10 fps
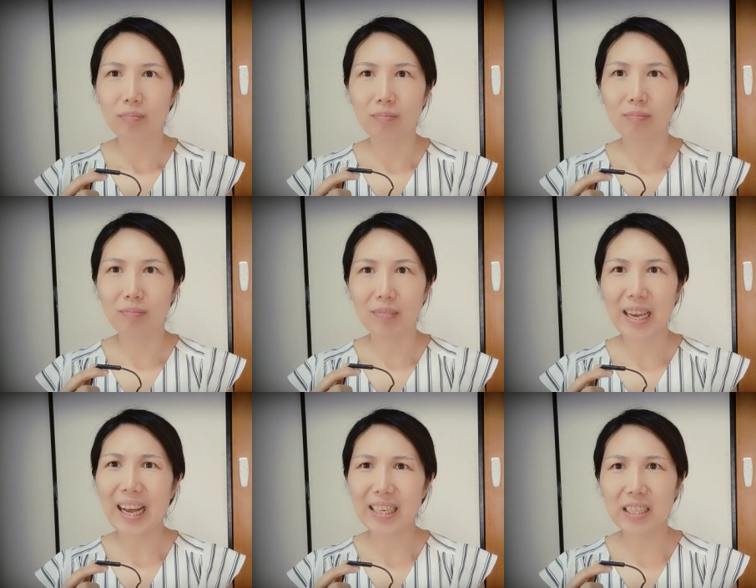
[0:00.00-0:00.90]
mm,
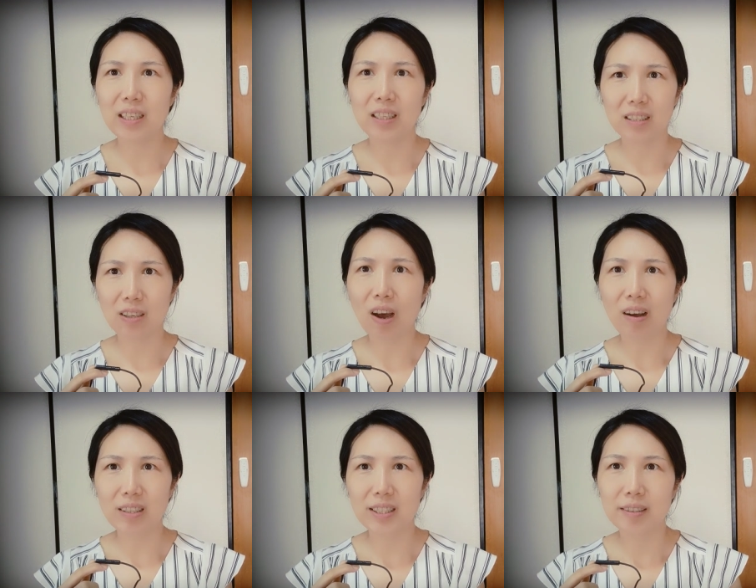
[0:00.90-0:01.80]
kind of
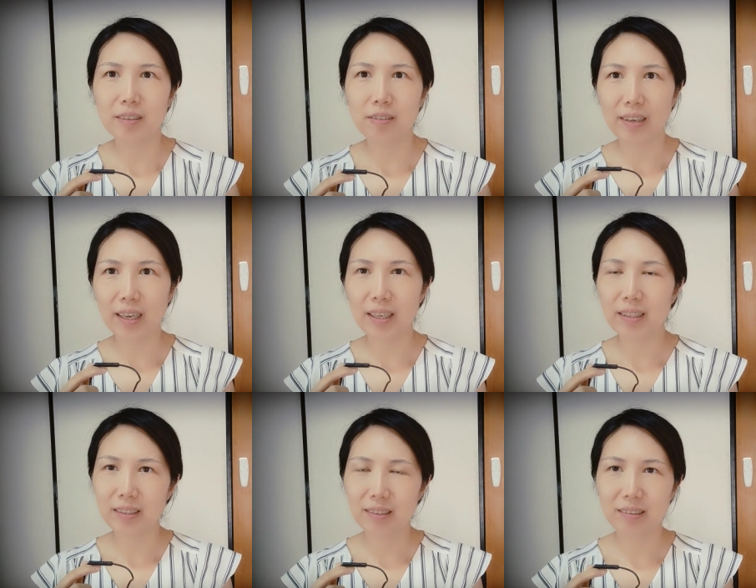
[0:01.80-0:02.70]
adult, right?
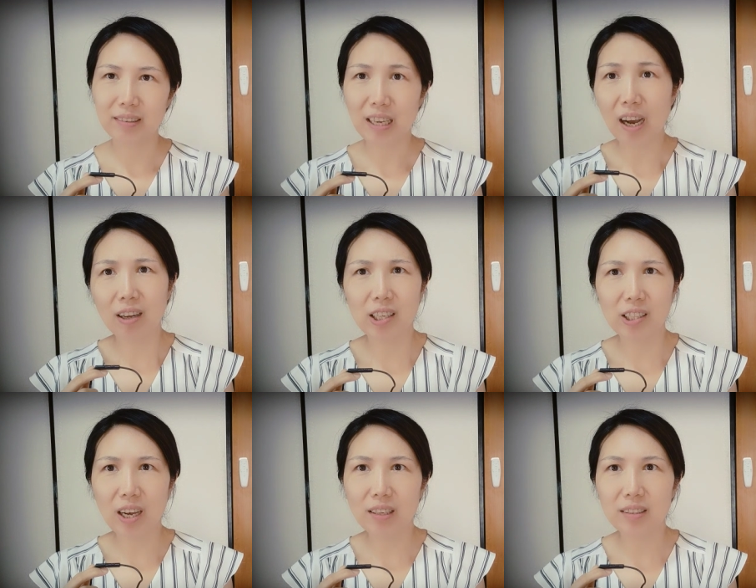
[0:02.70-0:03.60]
Young
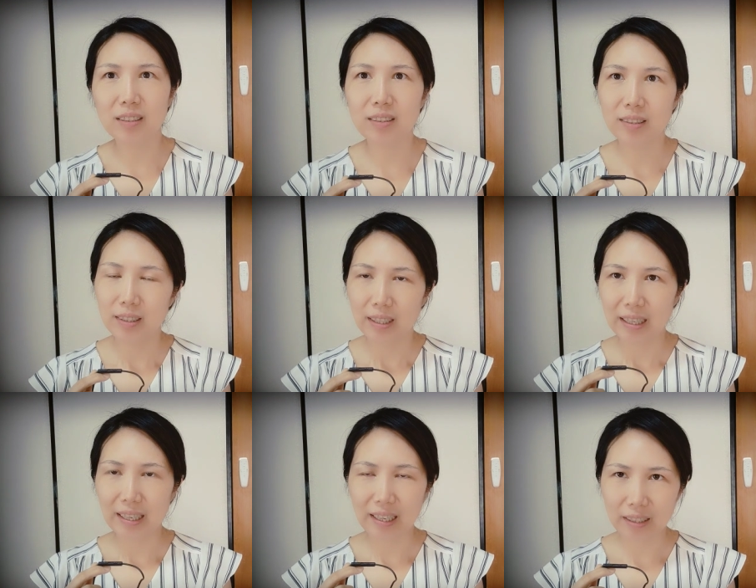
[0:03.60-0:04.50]
adult,
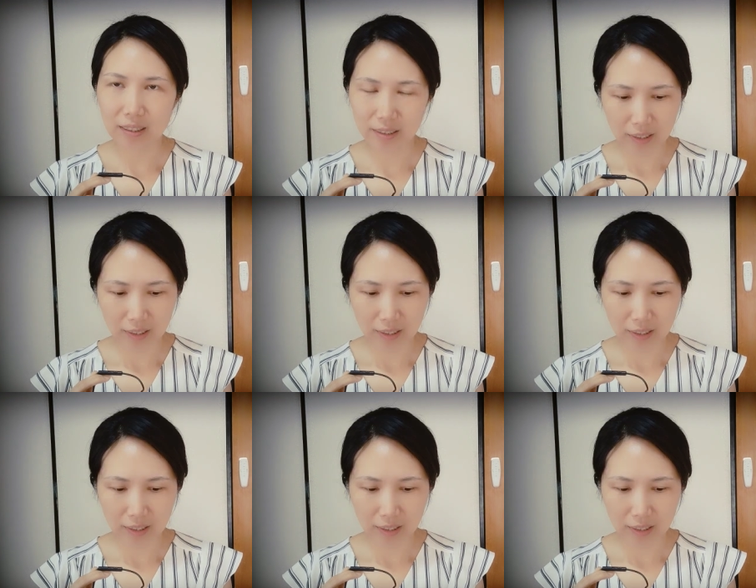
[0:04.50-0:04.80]
I guess.